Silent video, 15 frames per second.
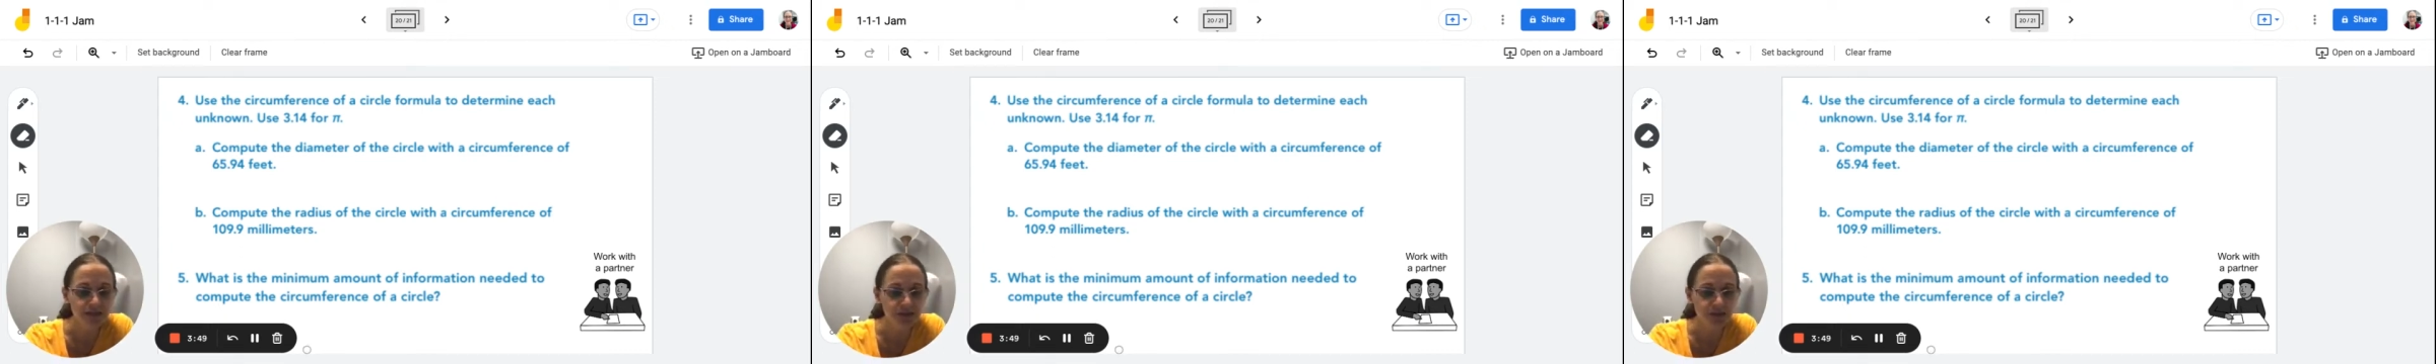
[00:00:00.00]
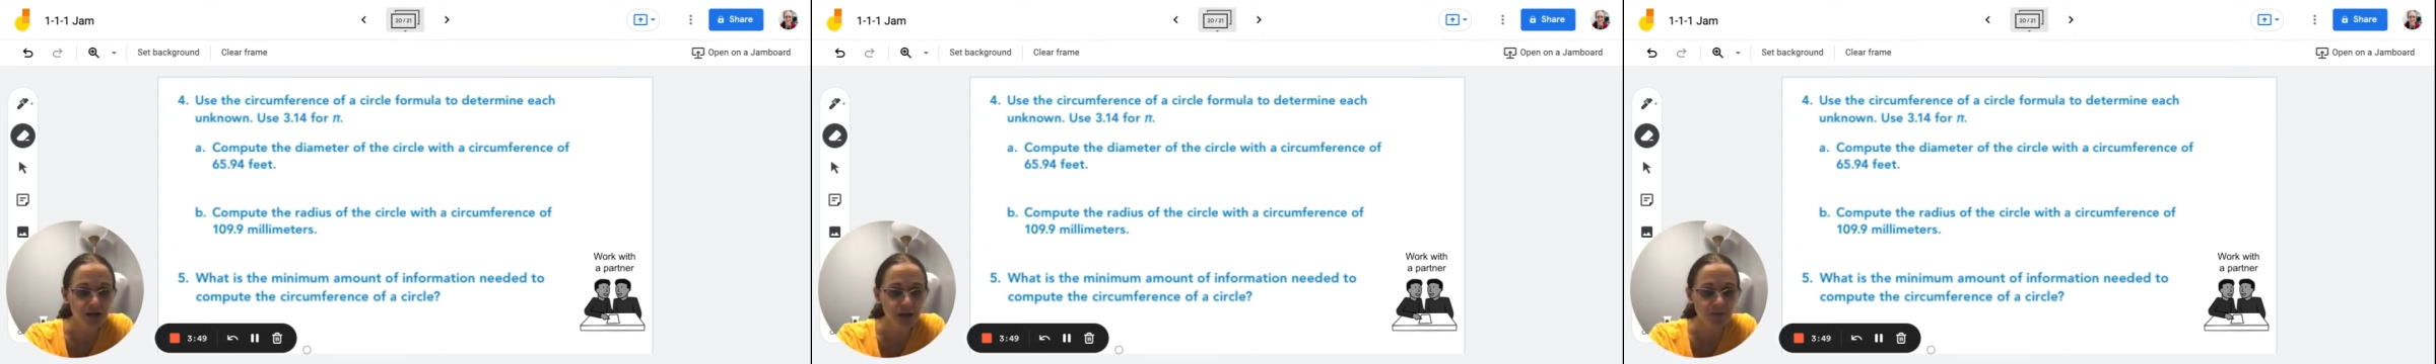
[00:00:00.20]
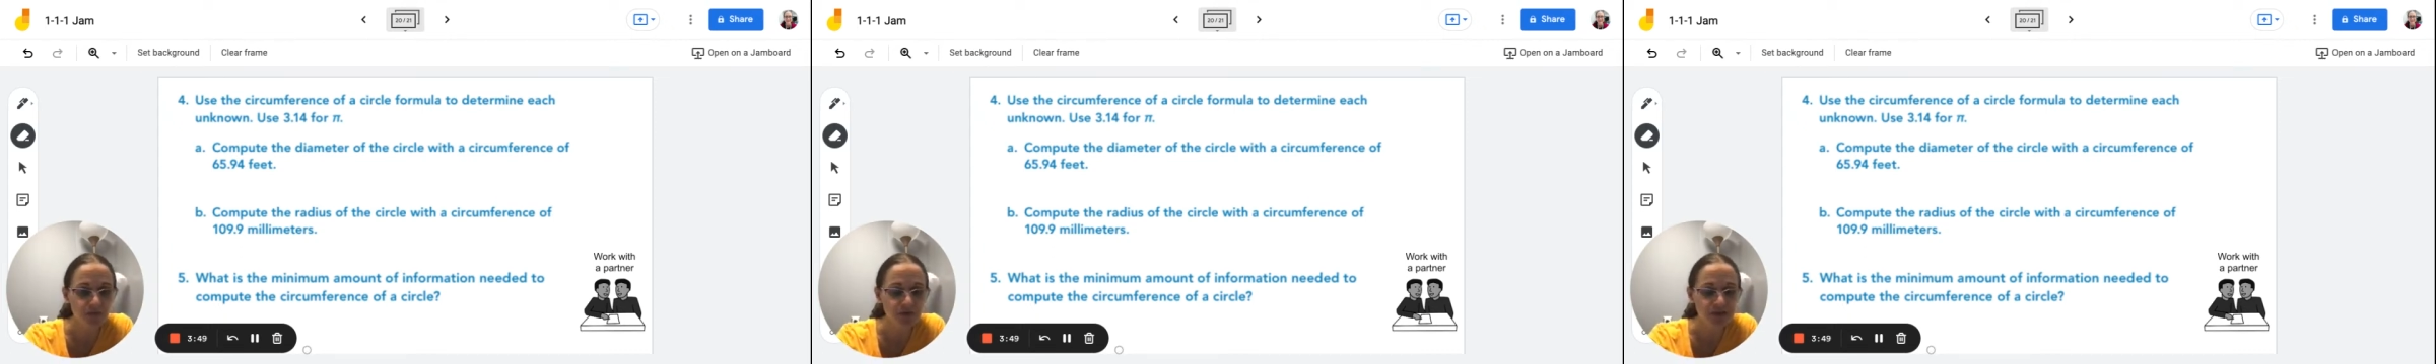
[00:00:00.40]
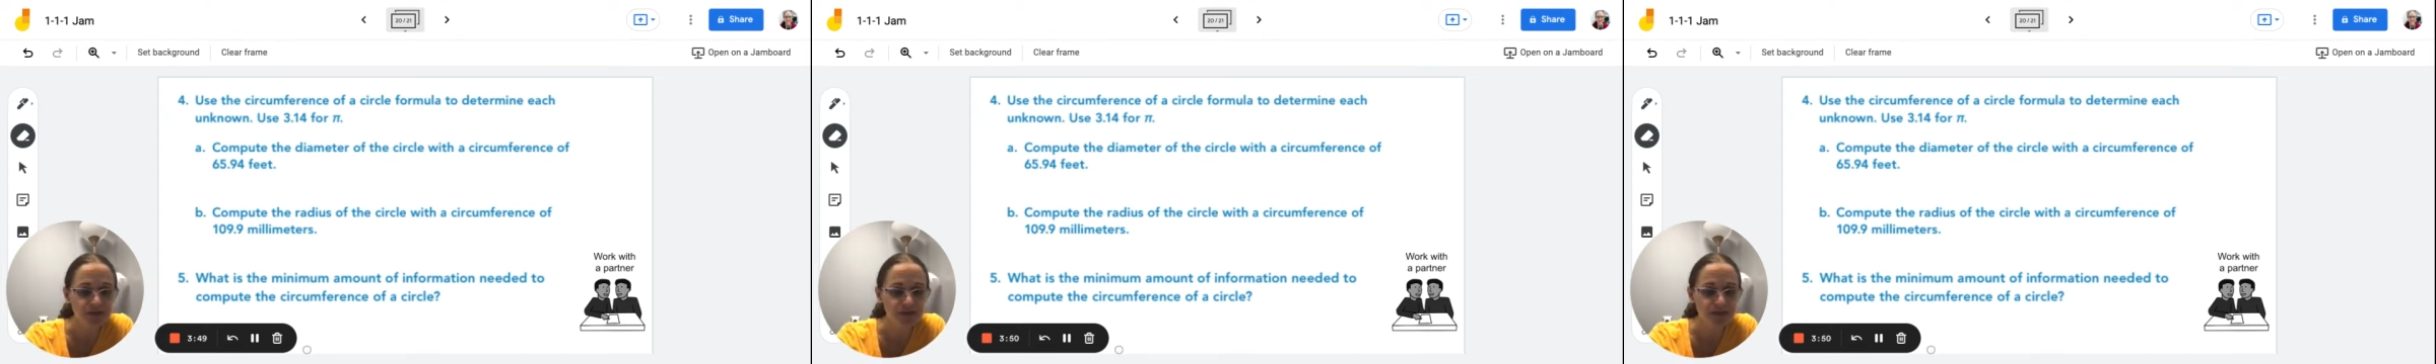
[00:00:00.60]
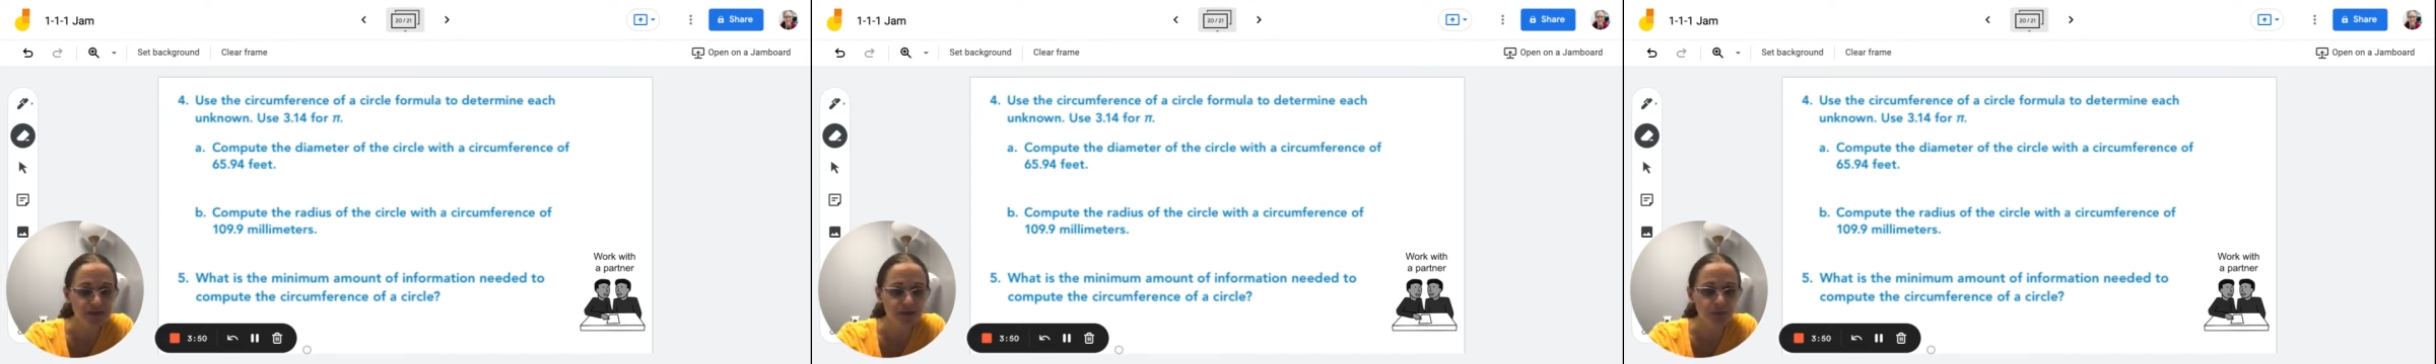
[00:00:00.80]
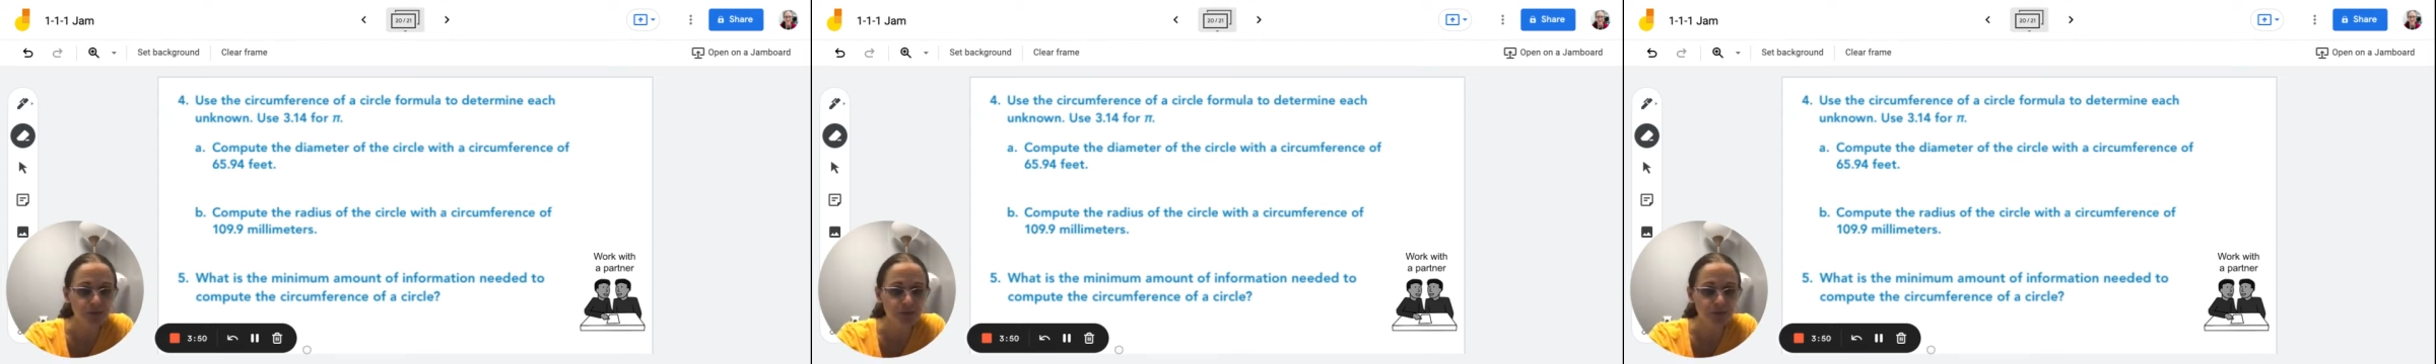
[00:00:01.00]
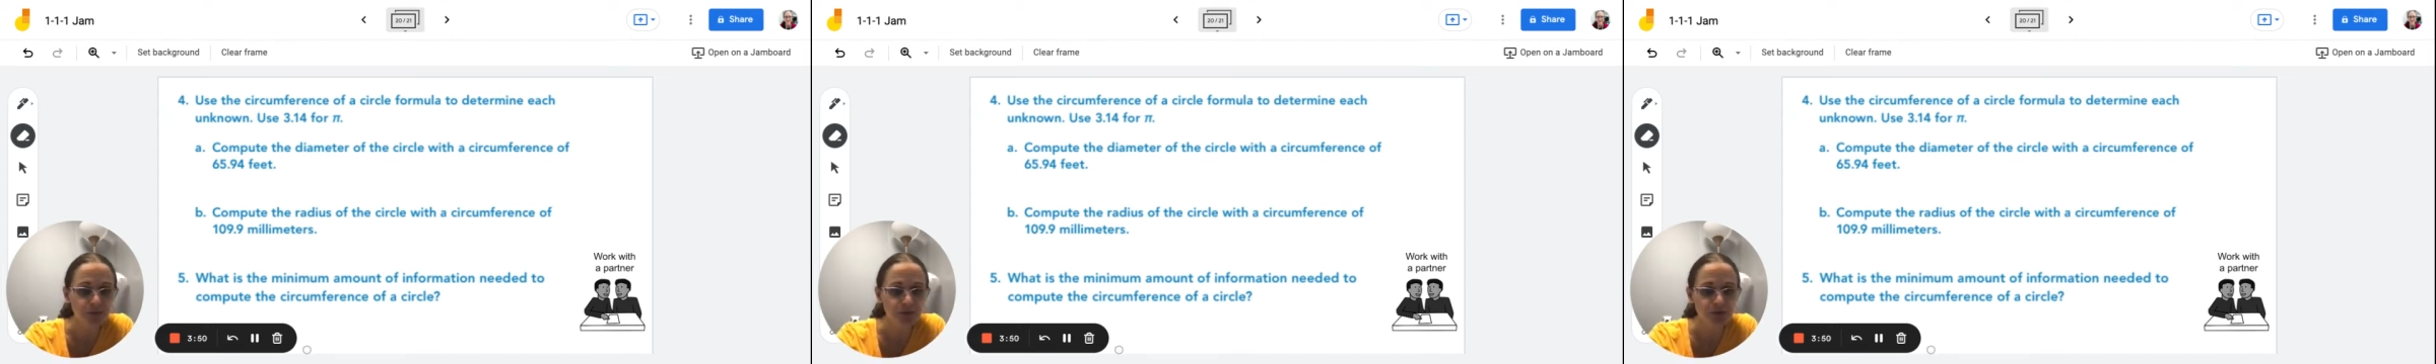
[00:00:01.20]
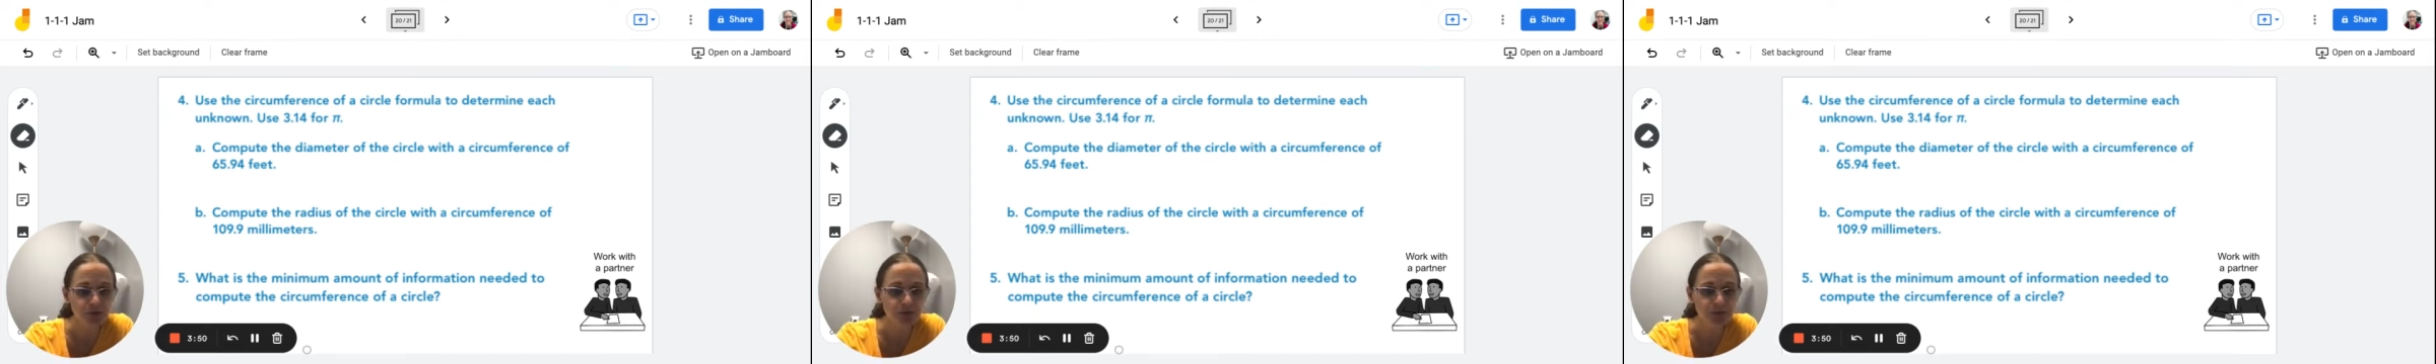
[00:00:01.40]
circumference is equal to
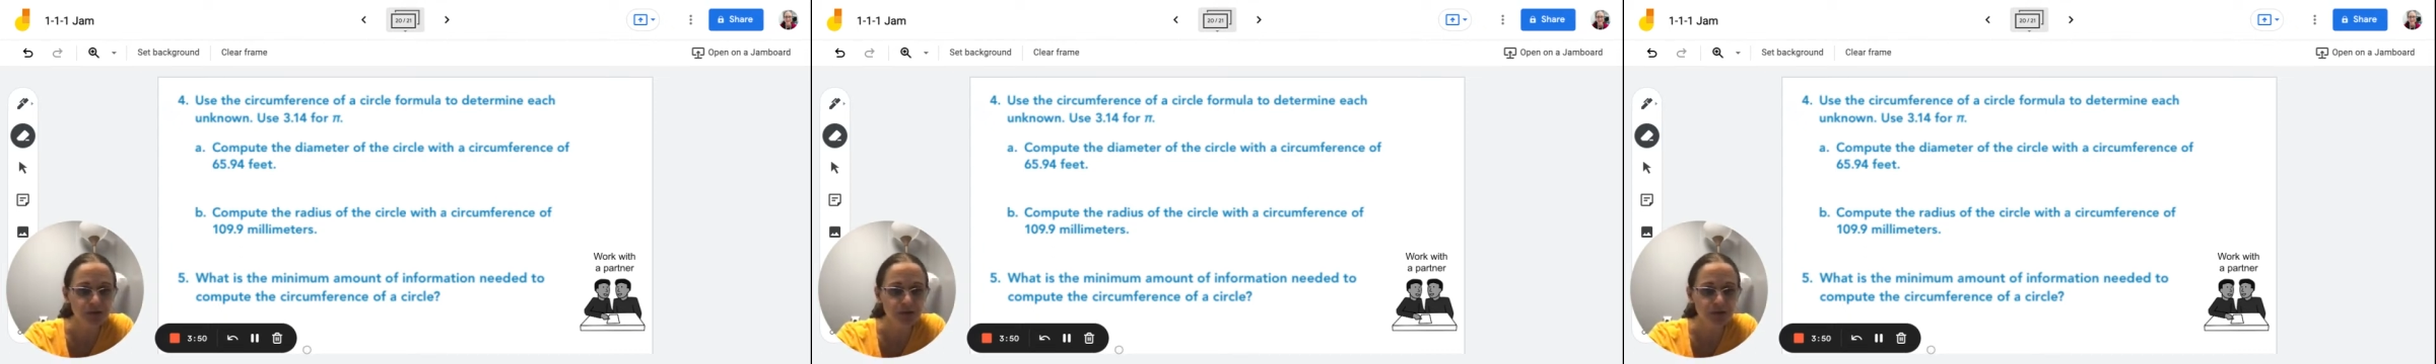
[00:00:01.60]
2